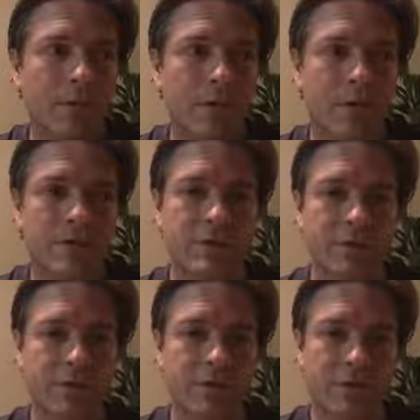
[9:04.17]
relation
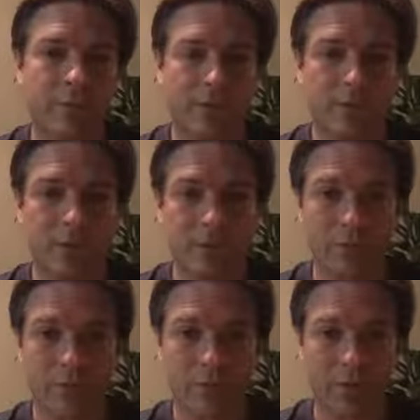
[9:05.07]
to this present
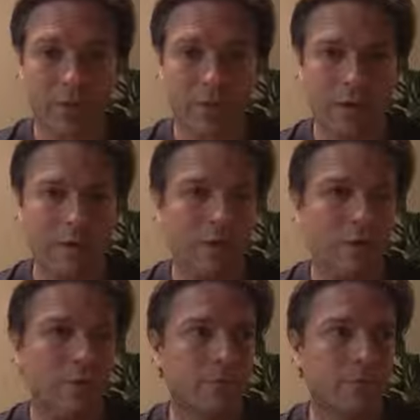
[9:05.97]
moment where you are now